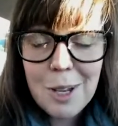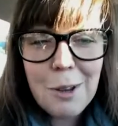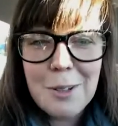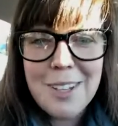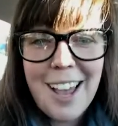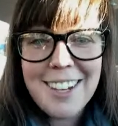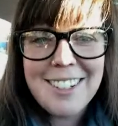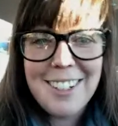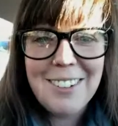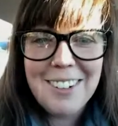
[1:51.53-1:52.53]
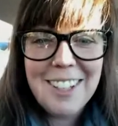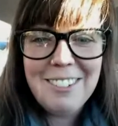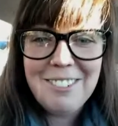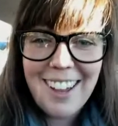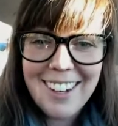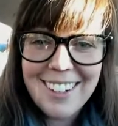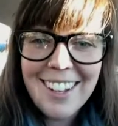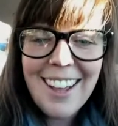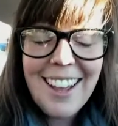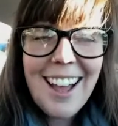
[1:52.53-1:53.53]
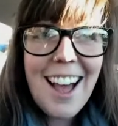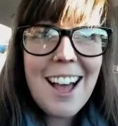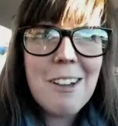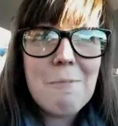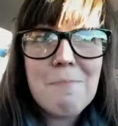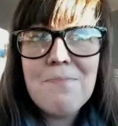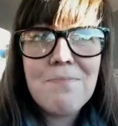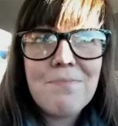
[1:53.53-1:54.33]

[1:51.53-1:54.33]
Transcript: So it was actually really fun.